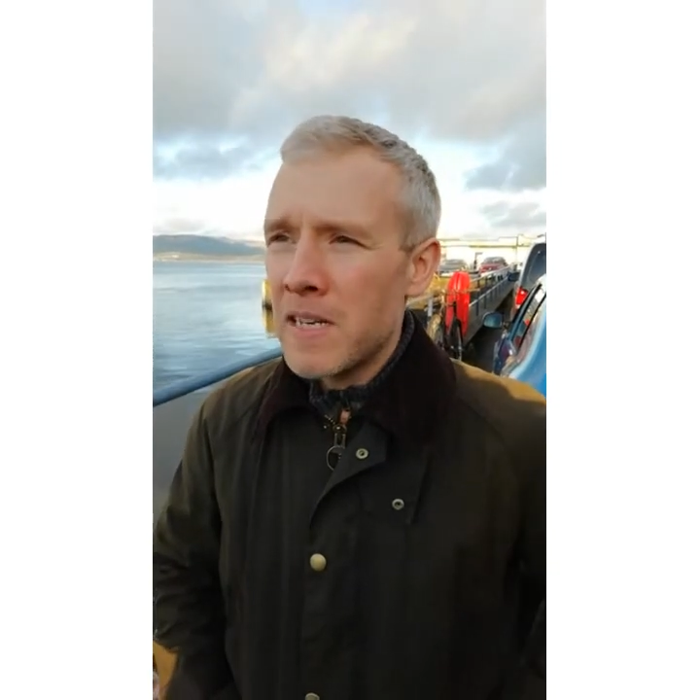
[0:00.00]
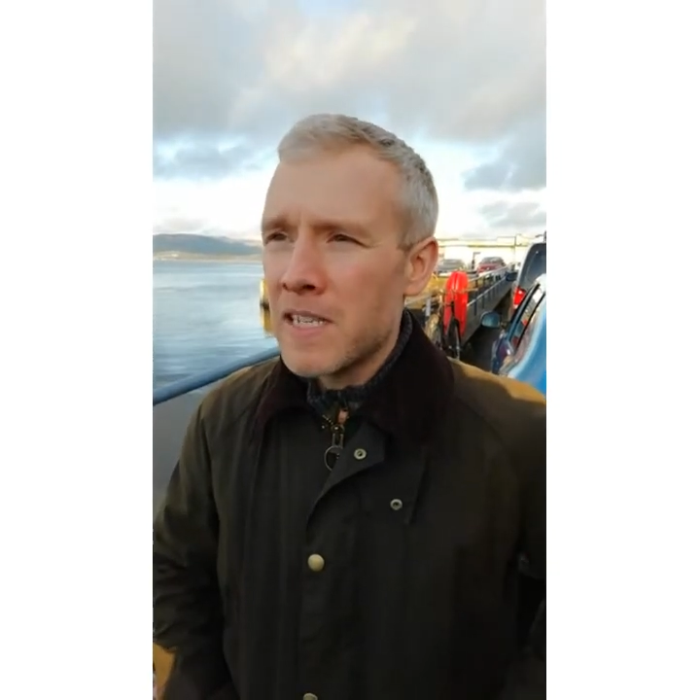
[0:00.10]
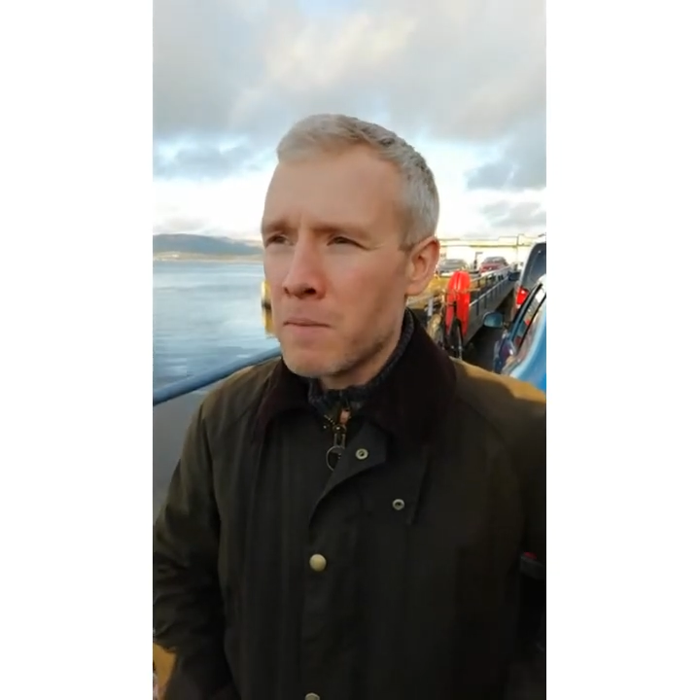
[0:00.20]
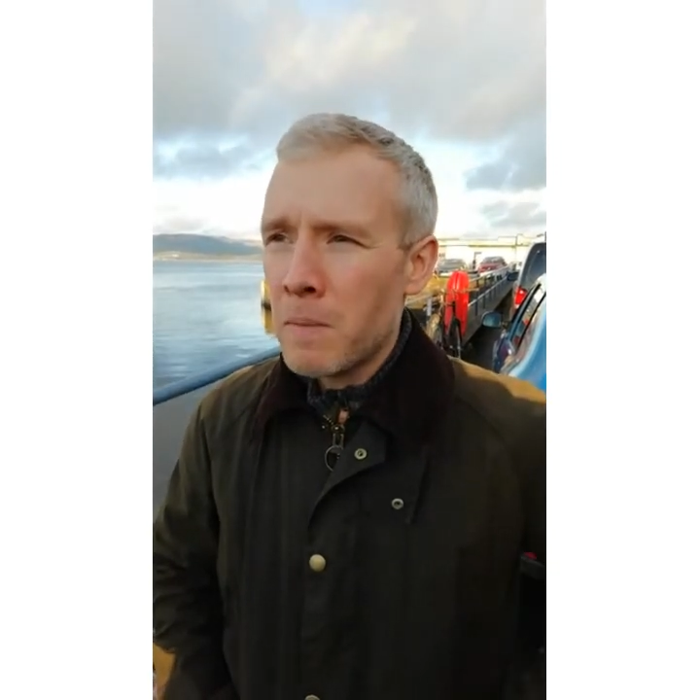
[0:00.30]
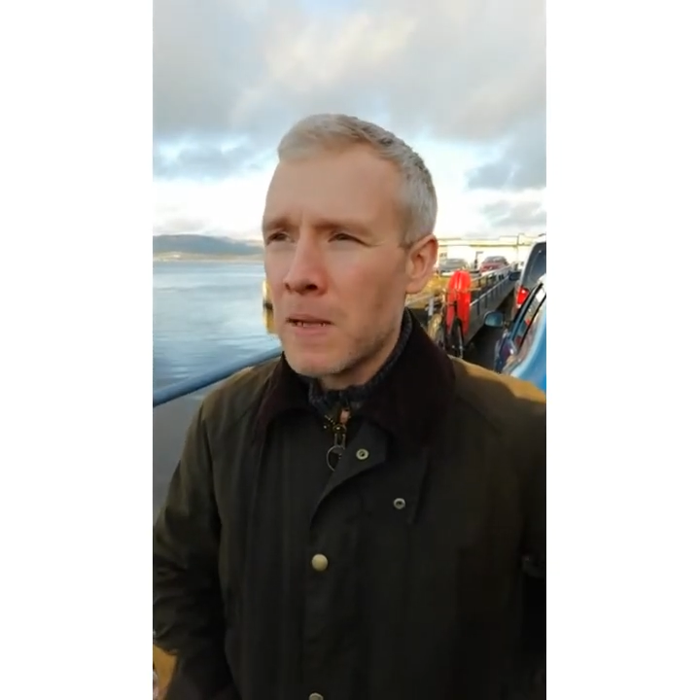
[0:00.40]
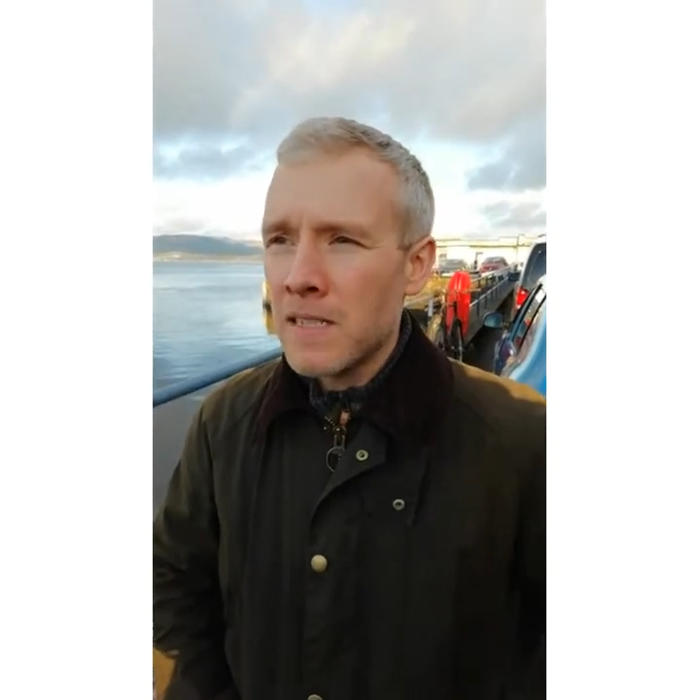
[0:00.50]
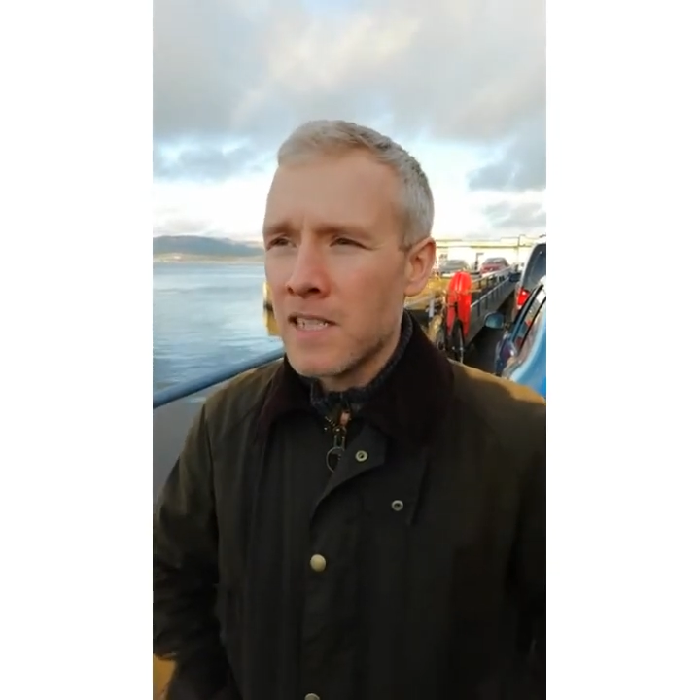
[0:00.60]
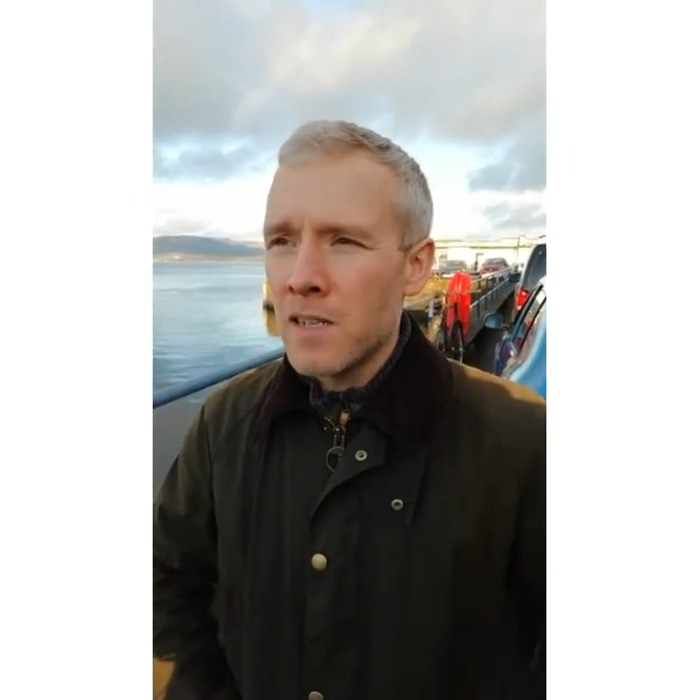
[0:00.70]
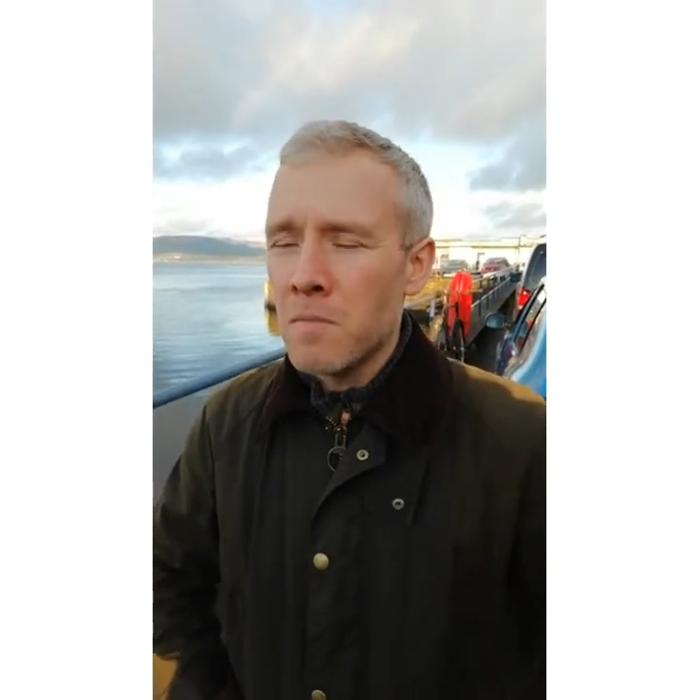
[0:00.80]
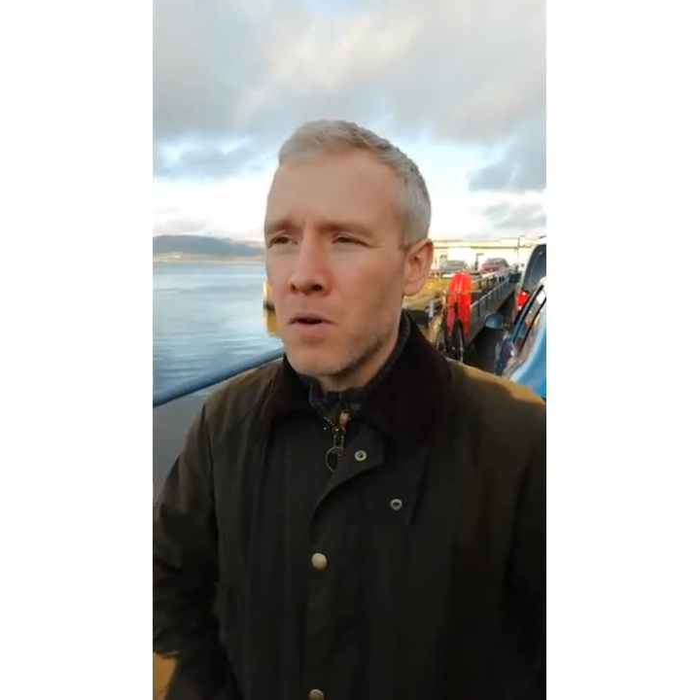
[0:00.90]
need to be
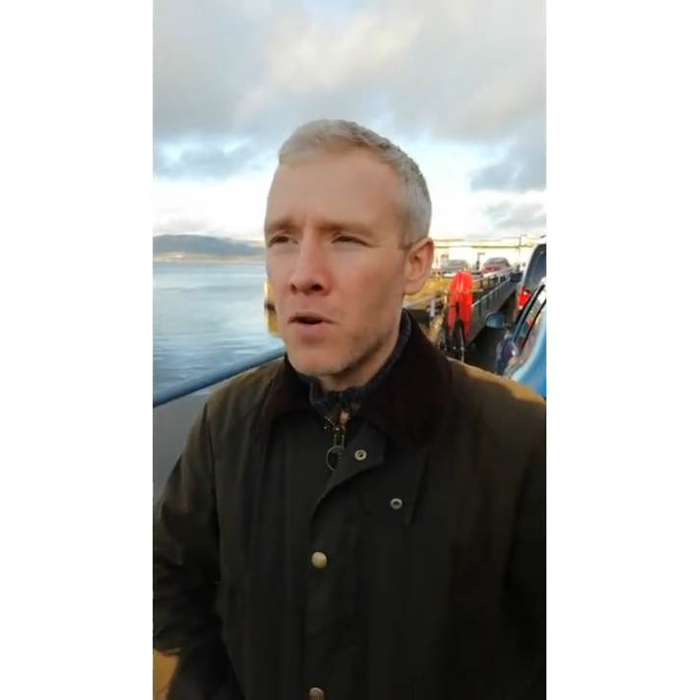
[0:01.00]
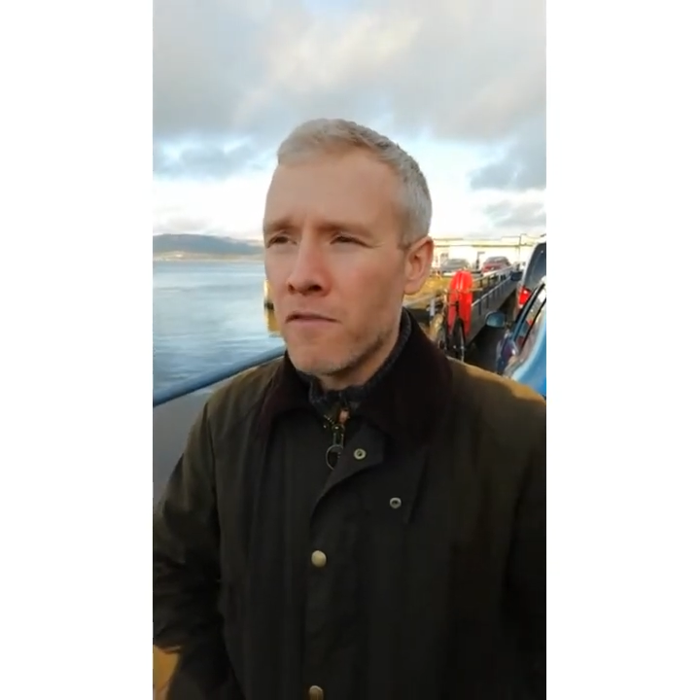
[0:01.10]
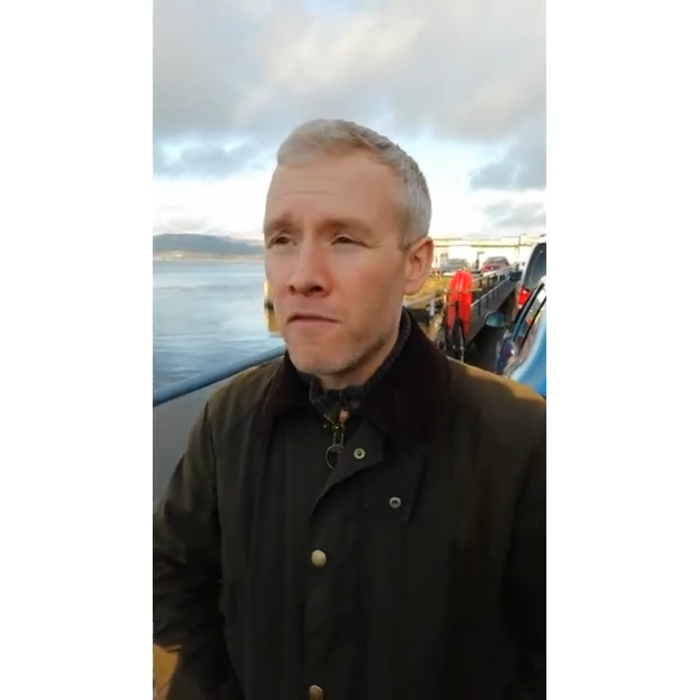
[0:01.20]
planting on more